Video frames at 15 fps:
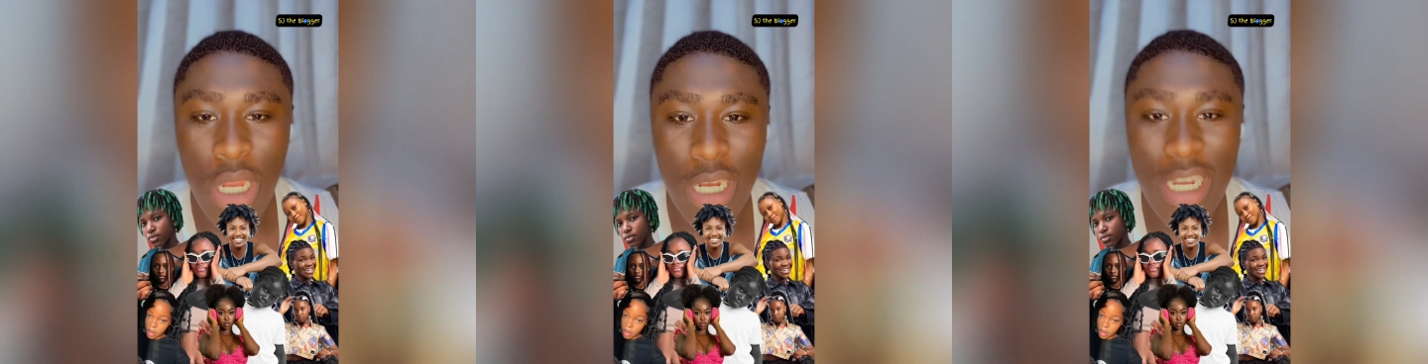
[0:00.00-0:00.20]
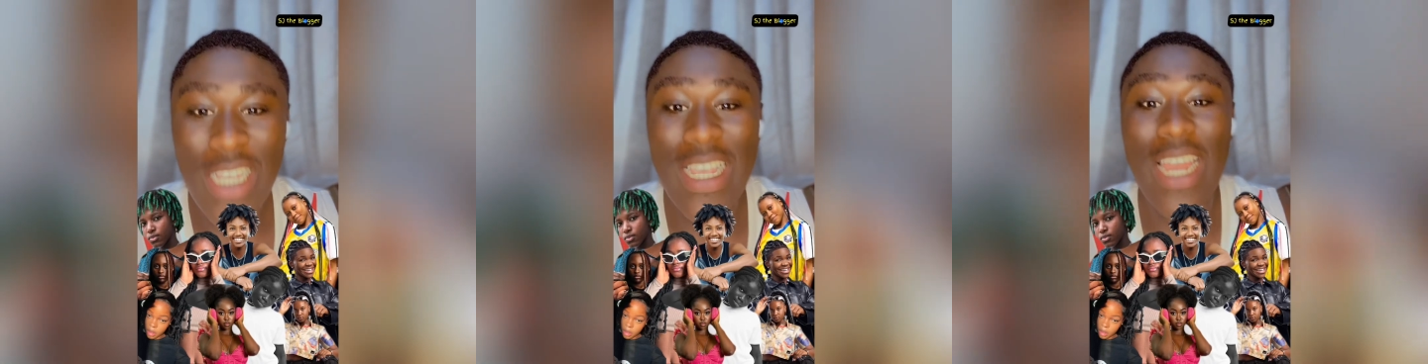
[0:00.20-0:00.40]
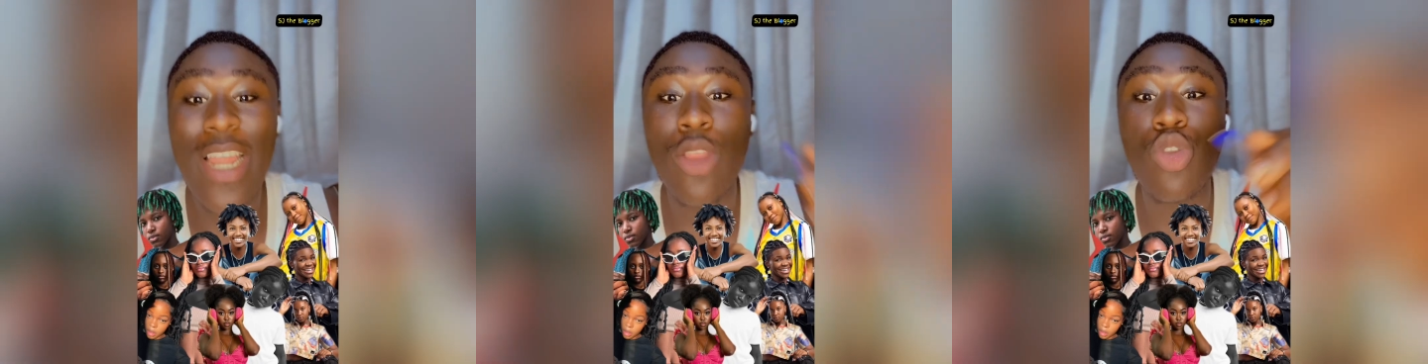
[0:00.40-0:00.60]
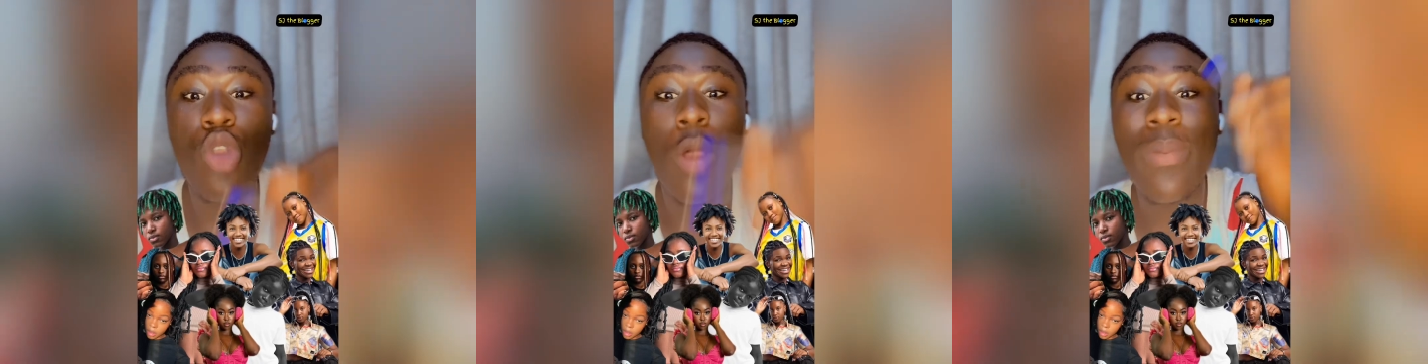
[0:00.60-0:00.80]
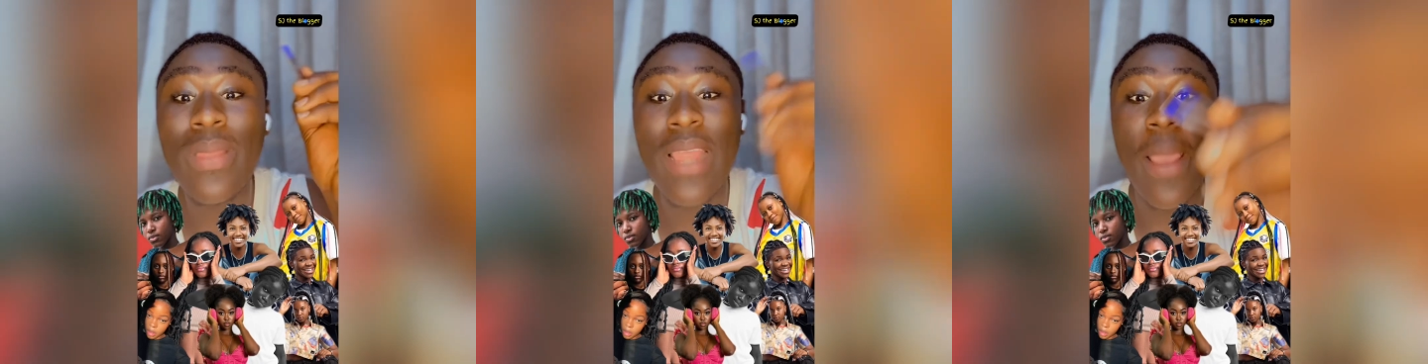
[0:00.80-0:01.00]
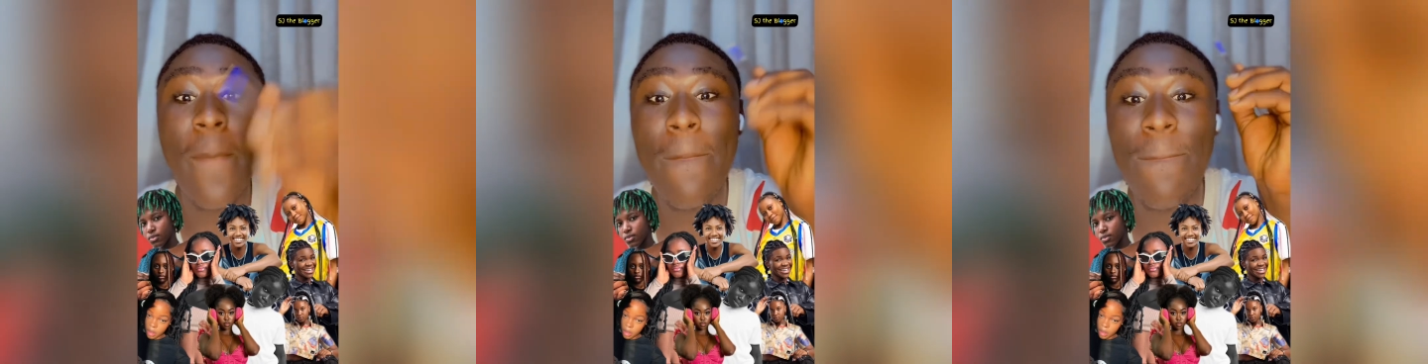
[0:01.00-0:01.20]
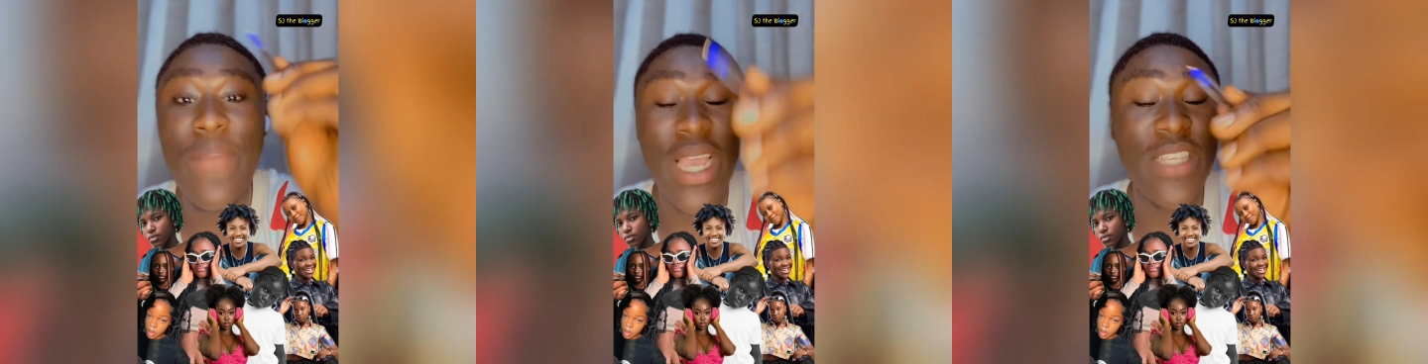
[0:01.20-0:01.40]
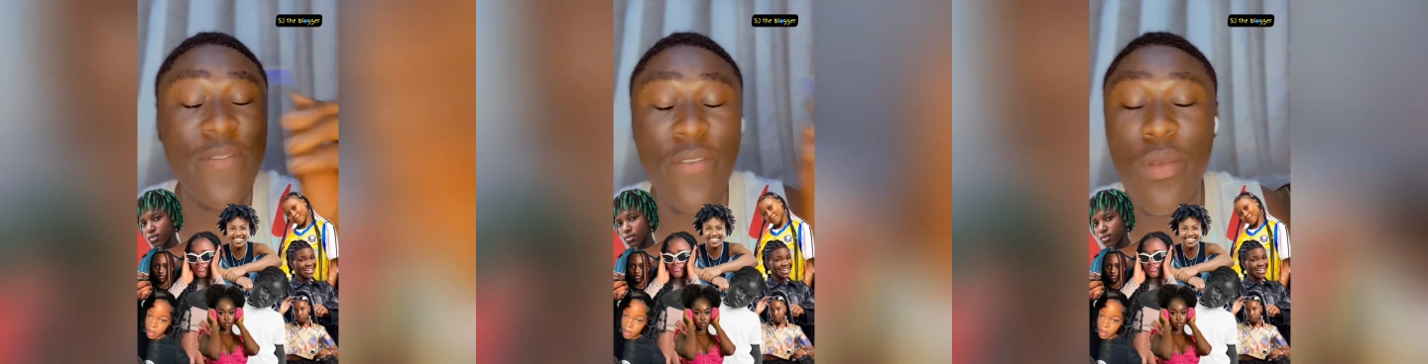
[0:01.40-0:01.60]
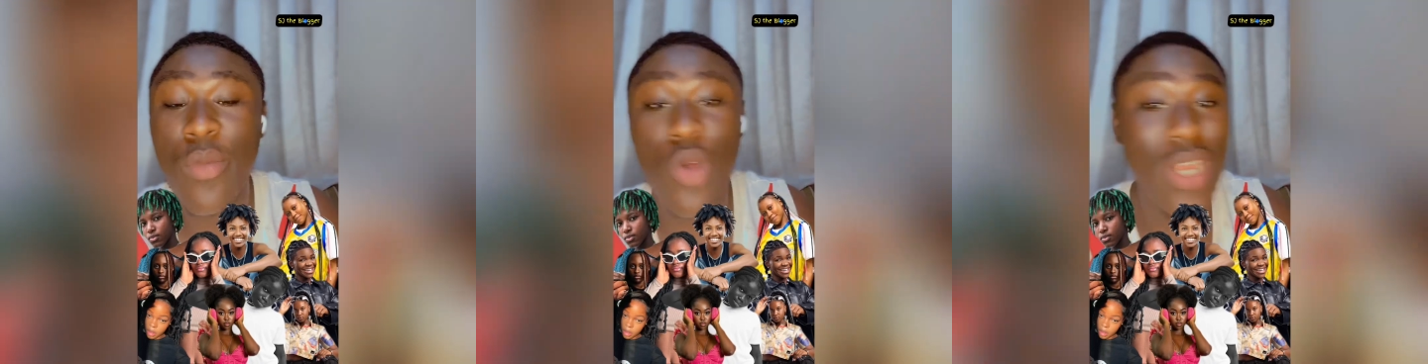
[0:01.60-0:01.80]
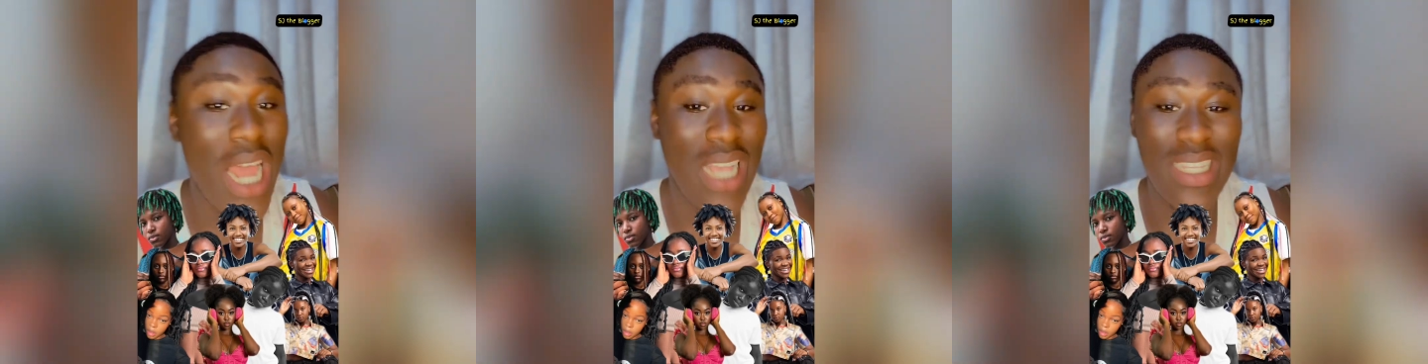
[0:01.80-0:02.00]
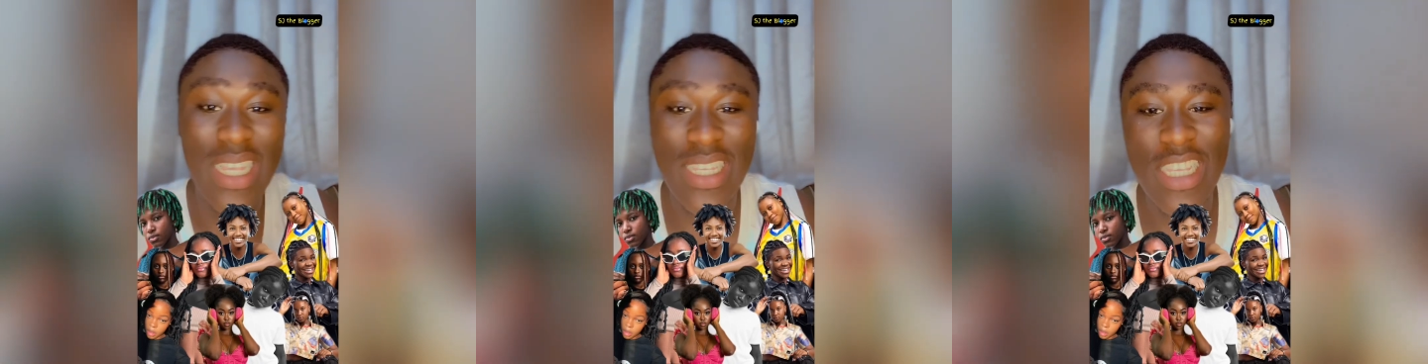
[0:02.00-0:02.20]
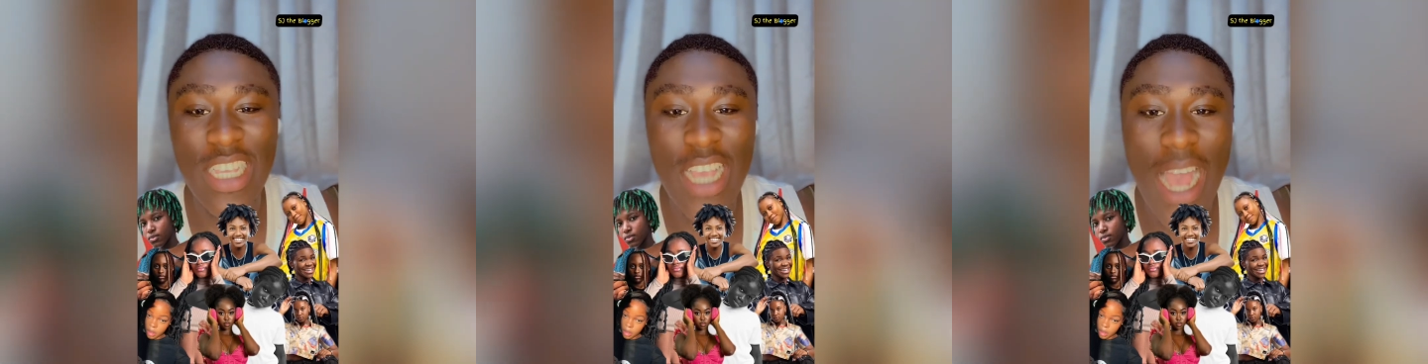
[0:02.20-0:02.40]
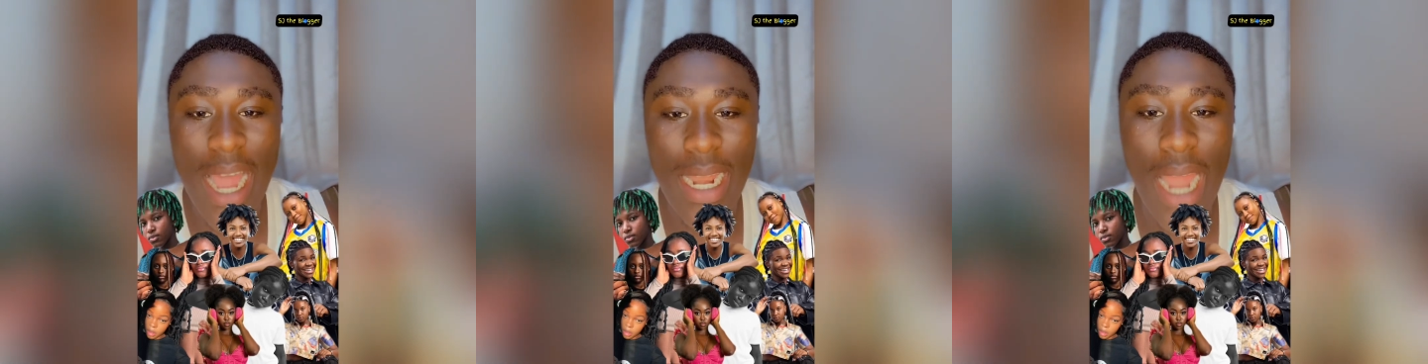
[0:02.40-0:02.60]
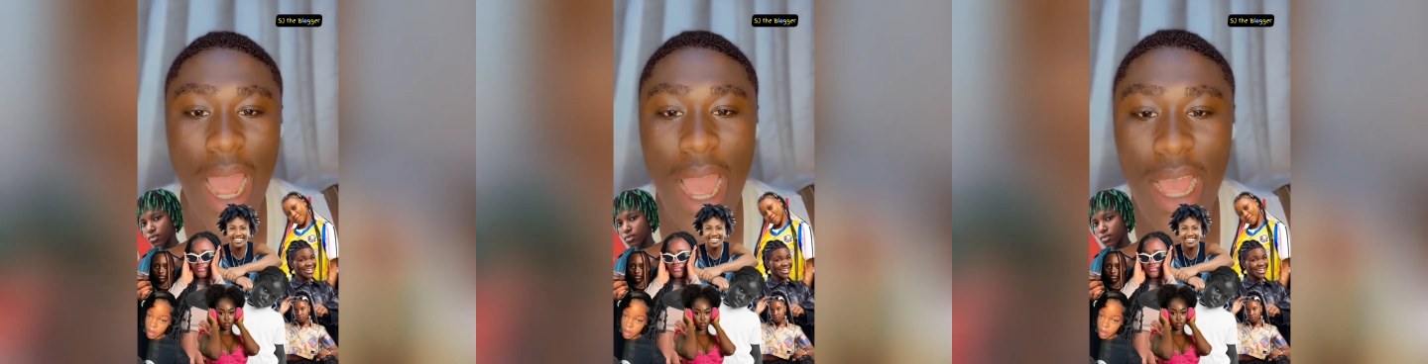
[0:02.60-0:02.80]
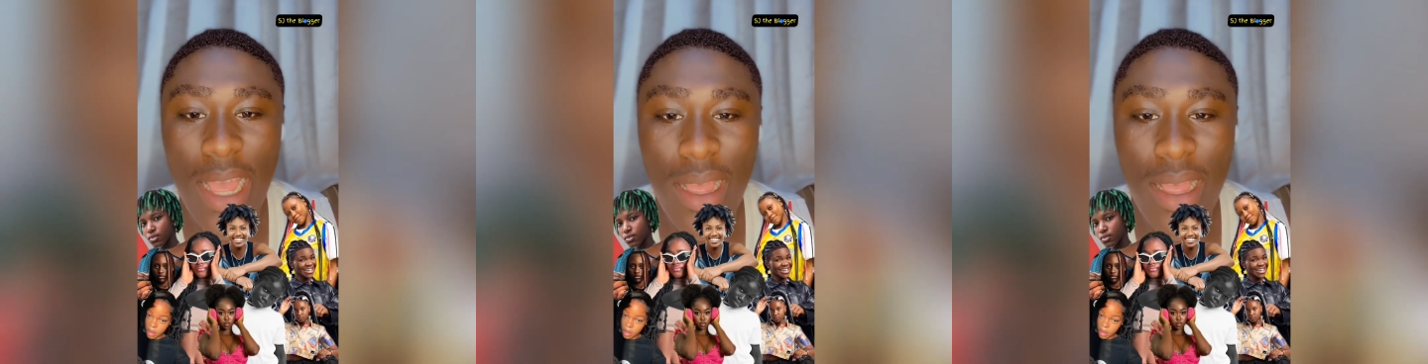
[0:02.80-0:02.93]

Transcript: these are the top 10 best female dancers in Ghana.